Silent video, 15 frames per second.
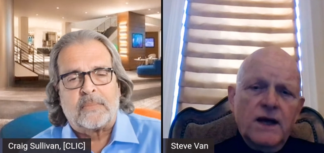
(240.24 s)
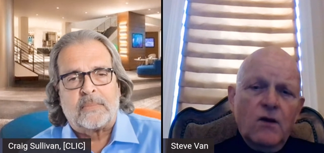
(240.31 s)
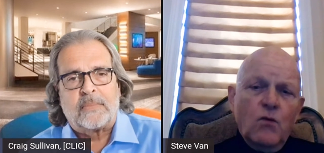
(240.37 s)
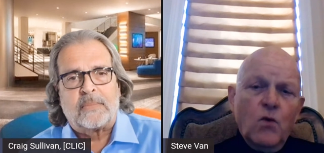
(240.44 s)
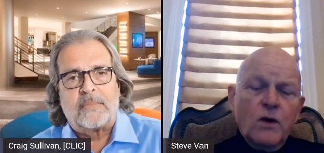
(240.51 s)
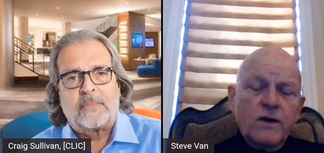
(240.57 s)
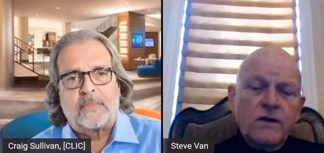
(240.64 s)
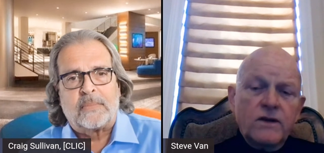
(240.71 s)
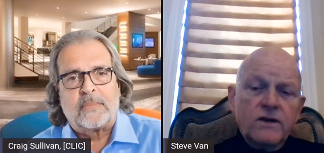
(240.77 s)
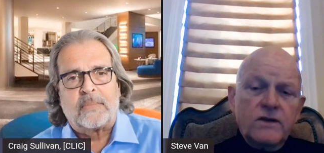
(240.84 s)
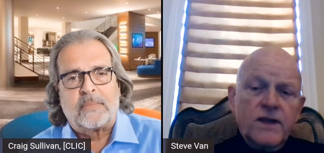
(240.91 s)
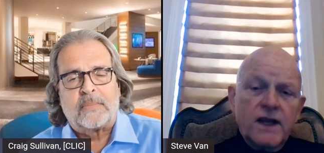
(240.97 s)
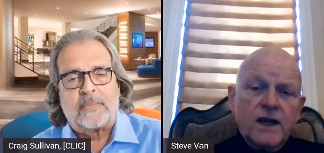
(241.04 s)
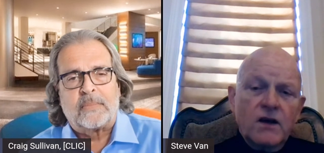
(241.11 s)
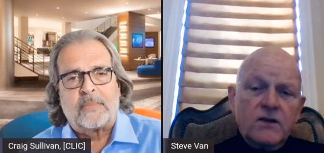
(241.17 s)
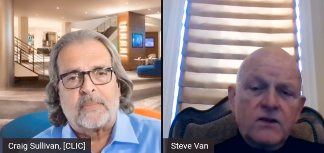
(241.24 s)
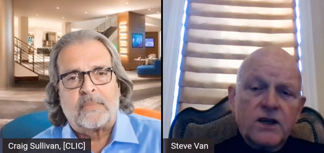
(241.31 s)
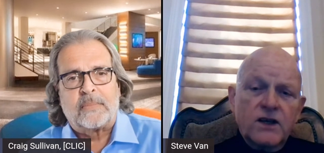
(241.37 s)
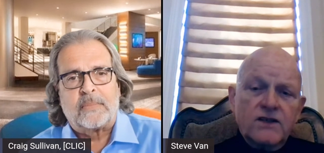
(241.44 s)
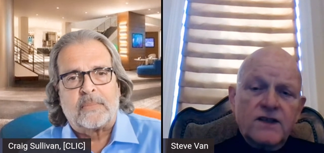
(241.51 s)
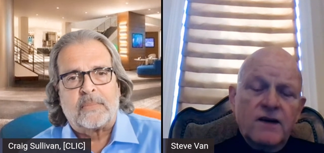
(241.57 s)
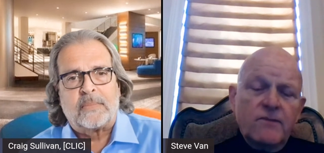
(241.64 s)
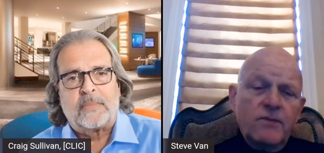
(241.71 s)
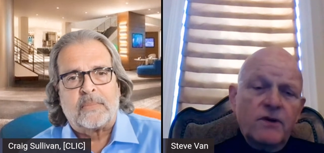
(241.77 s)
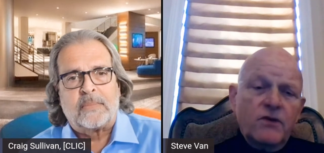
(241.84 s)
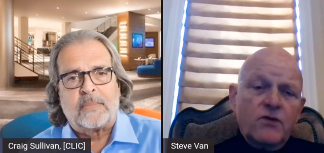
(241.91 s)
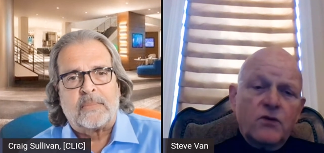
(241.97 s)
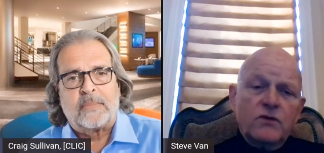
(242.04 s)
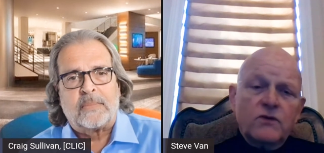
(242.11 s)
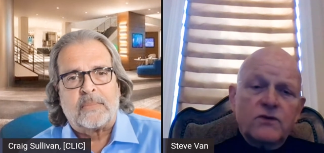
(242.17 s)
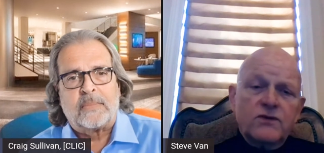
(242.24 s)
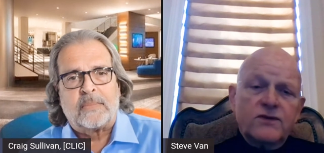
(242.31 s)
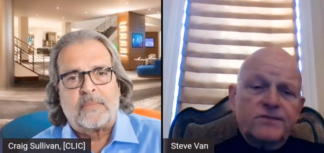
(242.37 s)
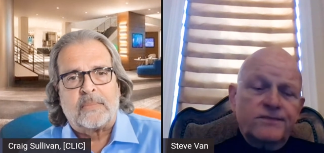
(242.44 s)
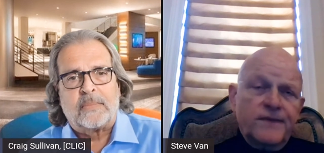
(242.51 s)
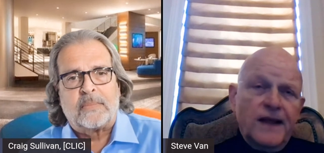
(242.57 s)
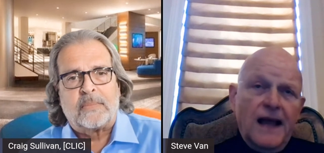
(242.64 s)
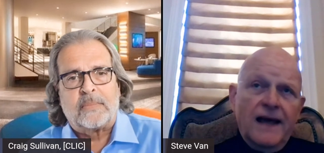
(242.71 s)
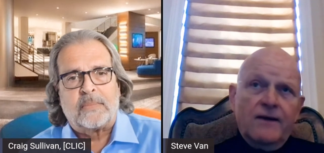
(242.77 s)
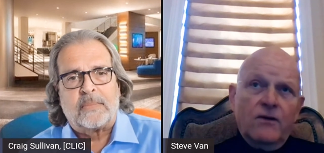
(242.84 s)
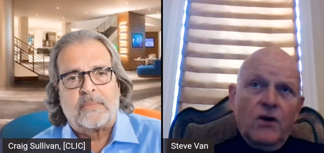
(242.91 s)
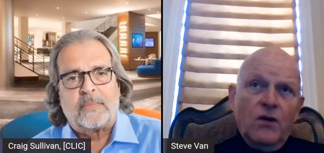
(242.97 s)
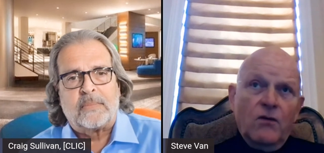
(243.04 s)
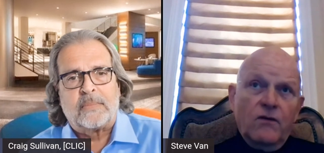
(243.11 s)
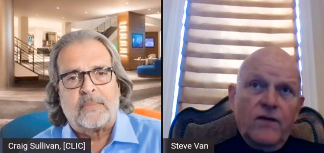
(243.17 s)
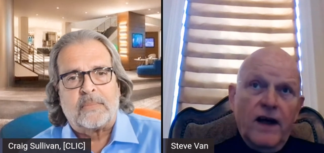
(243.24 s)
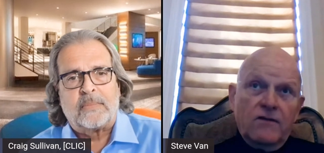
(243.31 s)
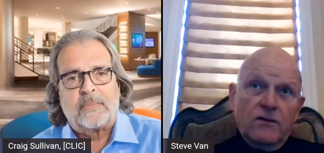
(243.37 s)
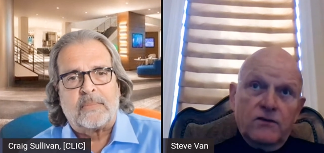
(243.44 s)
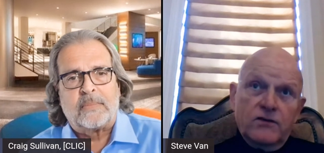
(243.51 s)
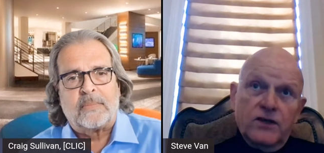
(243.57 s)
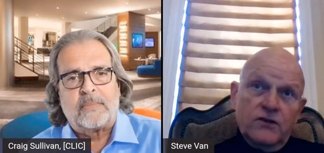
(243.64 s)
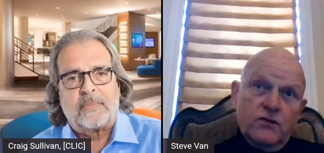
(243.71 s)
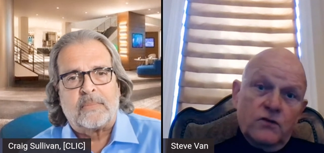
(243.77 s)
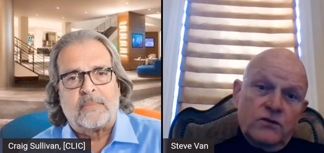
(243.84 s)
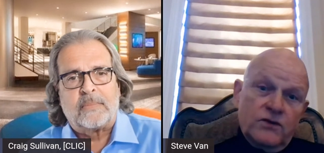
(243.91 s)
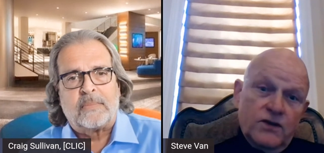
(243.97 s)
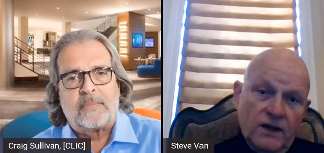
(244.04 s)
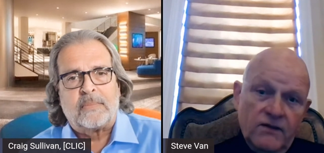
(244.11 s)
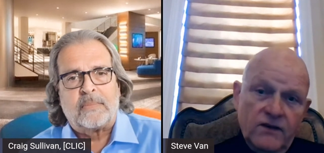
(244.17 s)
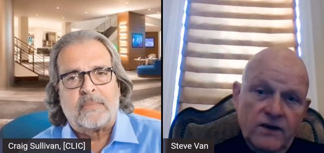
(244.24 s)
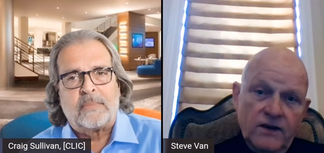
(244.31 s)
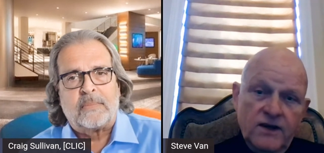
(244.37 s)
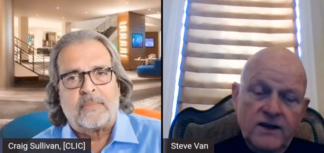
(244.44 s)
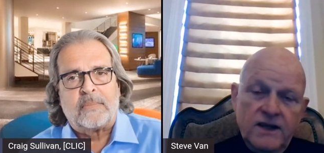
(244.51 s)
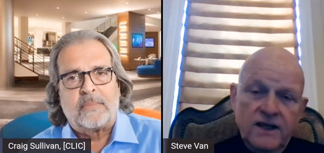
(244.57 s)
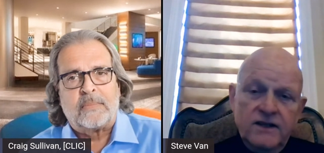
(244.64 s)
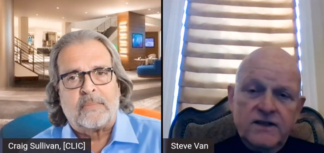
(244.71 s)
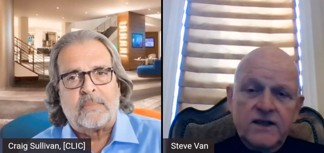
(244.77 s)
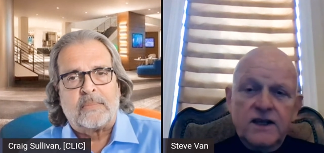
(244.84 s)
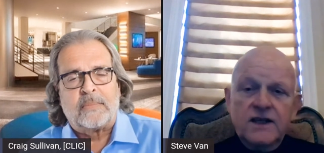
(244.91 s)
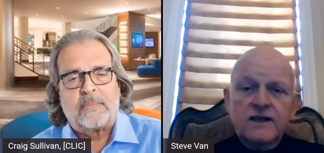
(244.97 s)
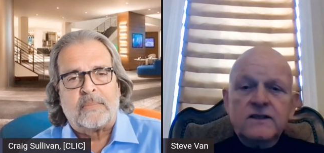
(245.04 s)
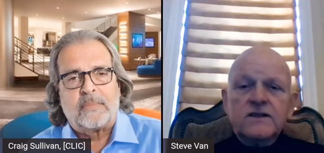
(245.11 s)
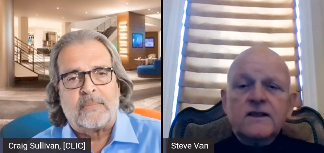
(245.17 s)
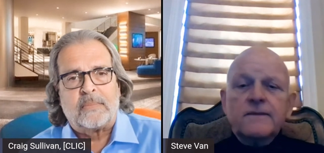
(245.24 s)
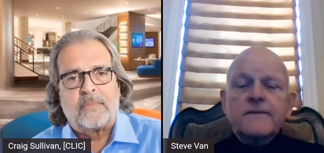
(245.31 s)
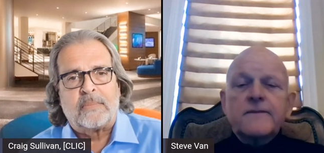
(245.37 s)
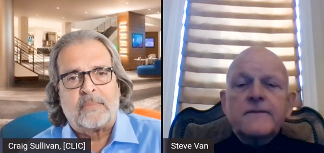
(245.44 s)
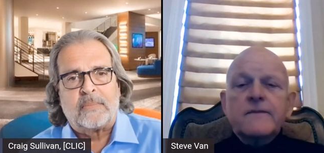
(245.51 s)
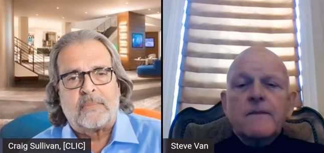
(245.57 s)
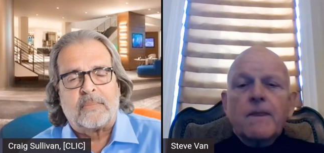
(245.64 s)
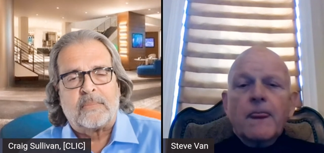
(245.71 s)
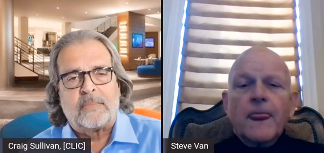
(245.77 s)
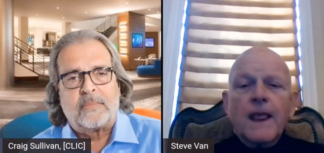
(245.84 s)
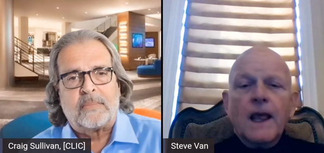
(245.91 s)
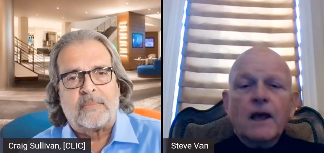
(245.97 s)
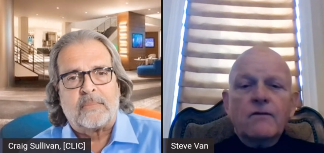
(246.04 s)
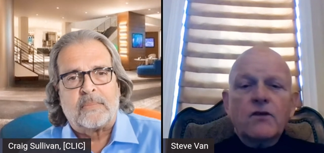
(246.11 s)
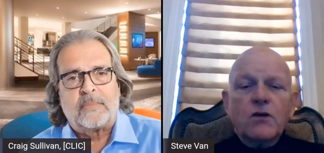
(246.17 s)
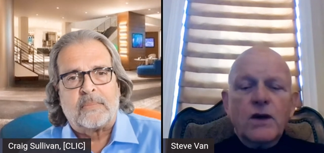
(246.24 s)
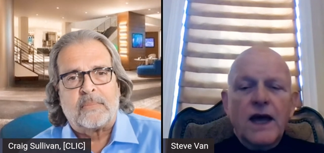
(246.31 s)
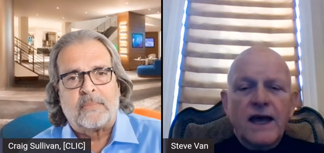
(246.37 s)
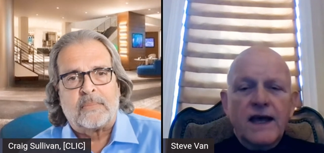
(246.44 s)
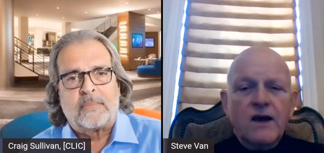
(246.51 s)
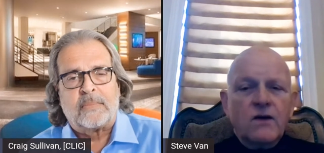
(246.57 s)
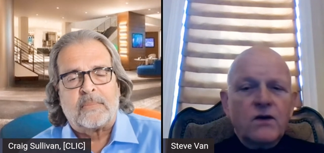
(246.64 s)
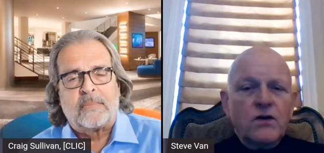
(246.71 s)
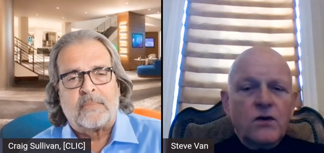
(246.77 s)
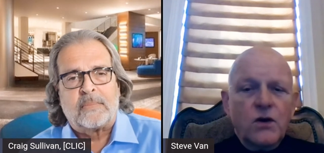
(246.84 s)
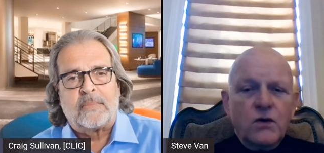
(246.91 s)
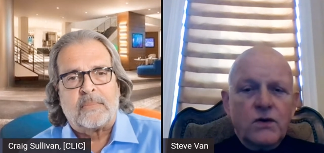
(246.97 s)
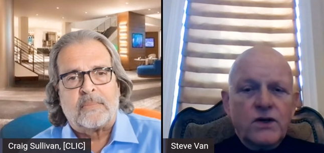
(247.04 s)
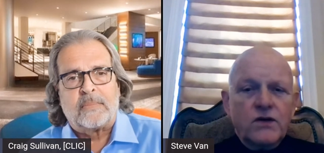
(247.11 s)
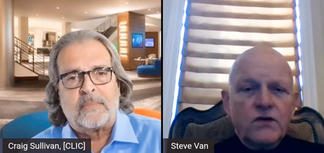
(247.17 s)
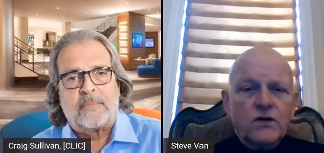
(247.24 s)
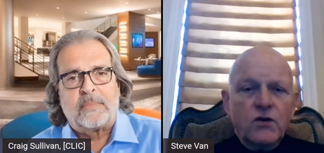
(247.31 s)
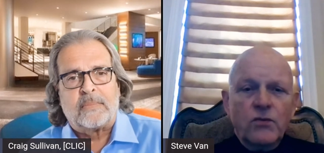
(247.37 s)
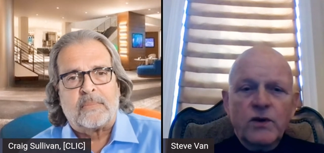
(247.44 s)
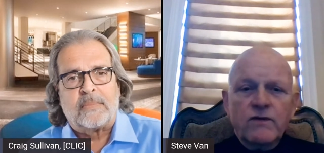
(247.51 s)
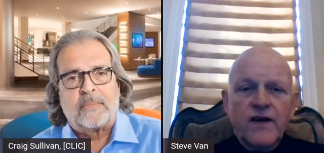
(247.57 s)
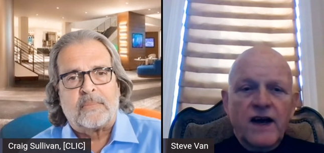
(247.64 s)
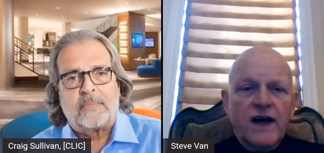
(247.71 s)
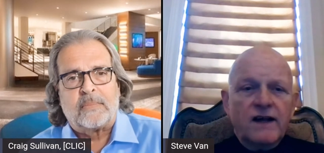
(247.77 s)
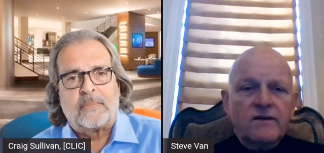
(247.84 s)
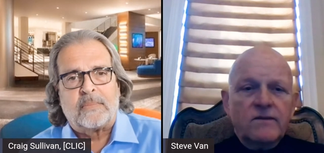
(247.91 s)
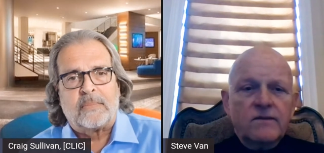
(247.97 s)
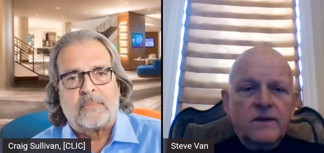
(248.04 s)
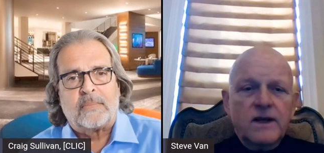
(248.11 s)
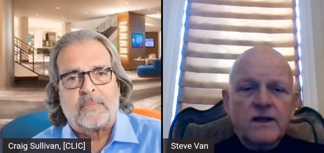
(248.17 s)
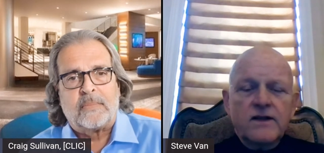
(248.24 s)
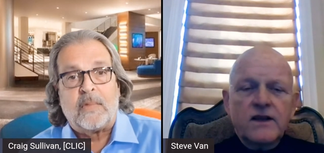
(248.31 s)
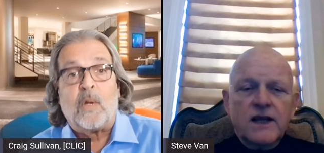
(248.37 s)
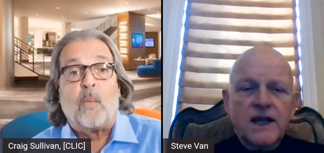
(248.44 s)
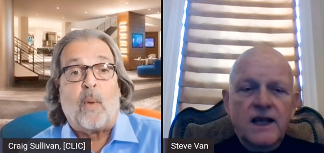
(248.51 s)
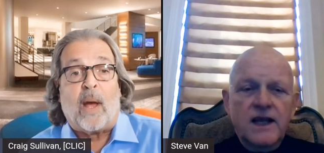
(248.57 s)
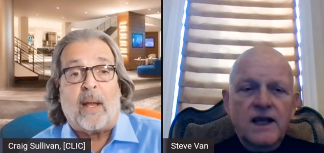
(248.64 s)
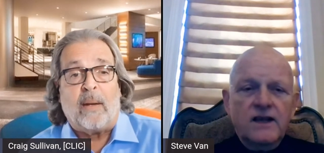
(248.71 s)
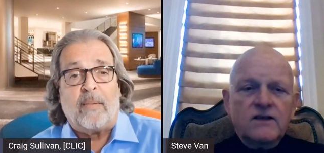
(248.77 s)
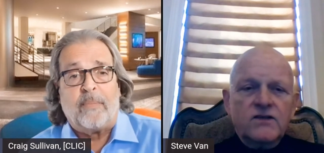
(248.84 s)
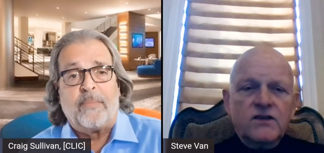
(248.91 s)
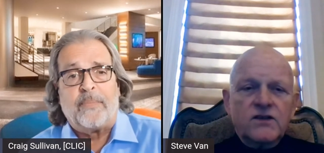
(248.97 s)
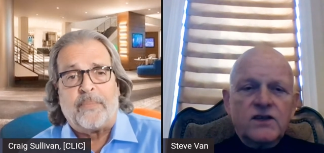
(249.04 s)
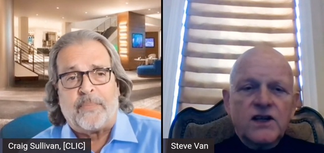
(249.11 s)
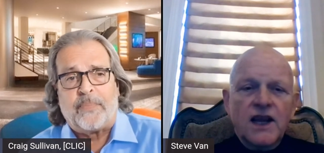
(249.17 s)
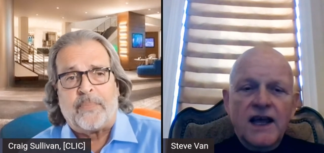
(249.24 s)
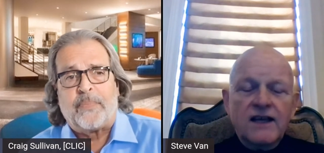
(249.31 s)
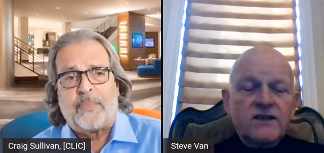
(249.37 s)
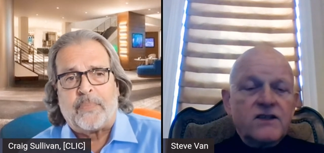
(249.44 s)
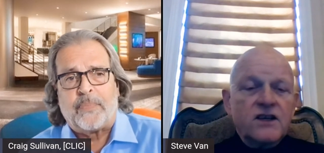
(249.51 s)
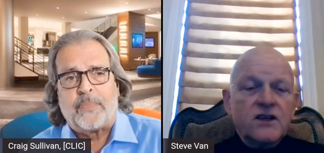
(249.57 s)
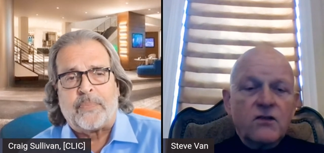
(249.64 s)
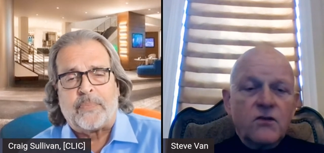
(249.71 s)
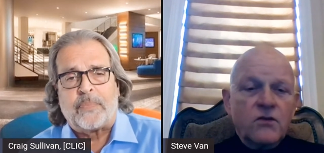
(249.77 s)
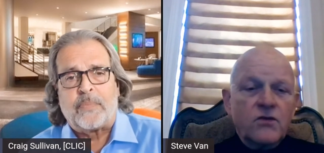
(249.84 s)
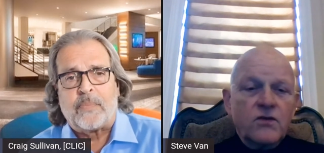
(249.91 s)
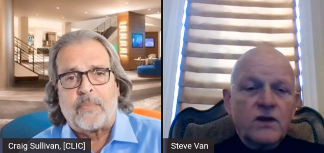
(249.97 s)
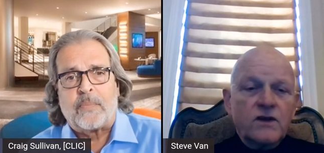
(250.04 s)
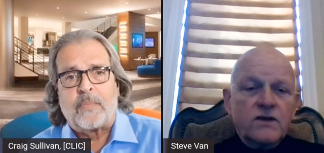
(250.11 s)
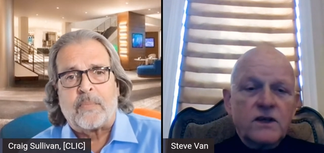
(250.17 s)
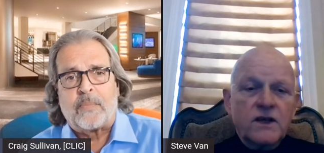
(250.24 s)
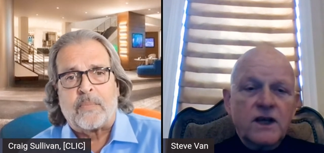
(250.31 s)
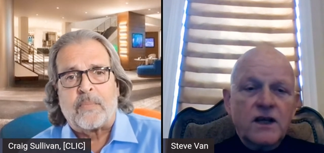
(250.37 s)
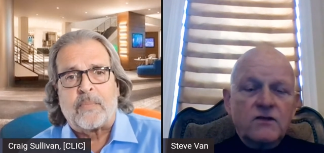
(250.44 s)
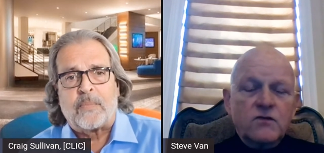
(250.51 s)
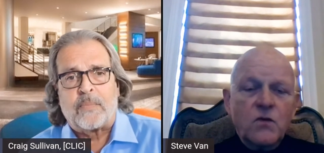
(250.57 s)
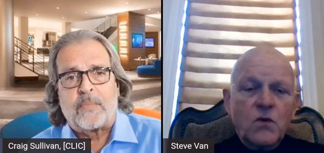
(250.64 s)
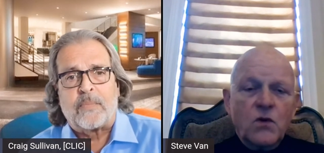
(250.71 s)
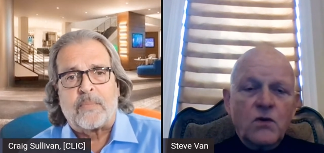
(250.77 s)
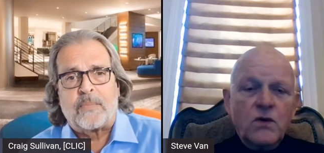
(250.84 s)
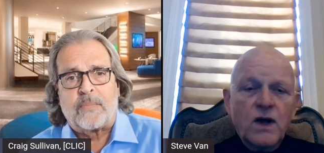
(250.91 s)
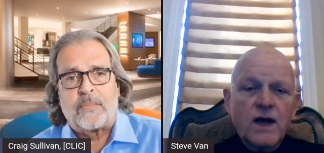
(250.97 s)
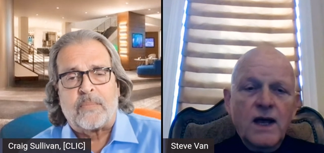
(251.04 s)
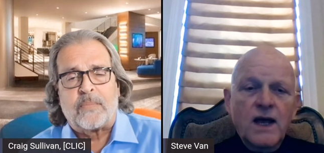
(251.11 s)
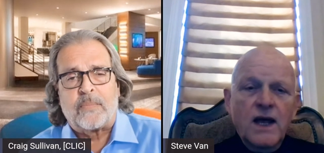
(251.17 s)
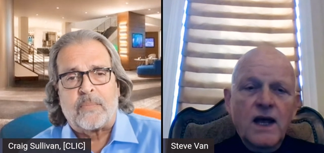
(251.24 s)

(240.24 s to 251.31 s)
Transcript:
Speaker 1: Now, one thing I'll say is that I've been through, I don't know, five or six or seven of these things. If you can hang on to your hotel, you'll be fine. But the right. key is just lasting through this. And that's what we're